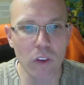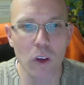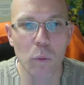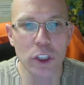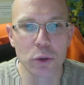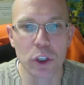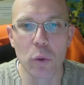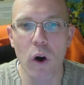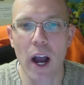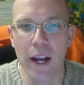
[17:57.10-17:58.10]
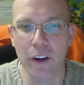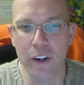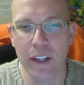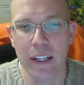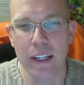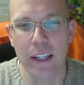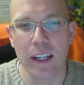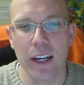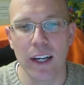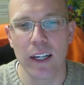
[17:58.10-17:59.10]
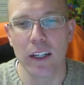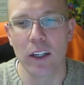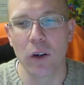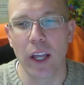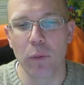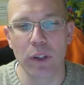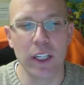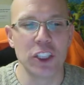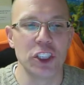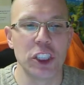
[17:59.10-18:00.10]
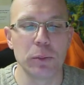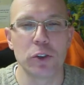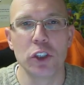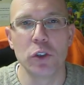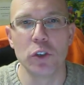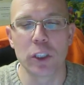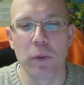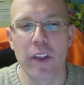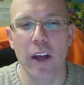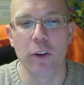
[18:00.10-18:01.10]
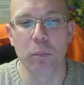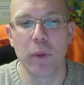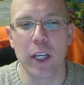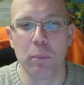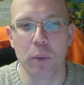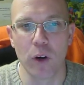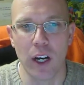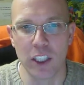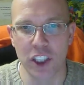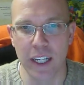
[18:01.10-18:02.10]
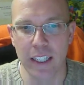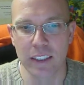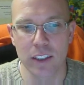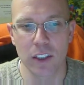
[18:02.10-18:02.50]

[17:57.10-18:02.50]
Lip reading: what's required in relationships to some of the other big projects,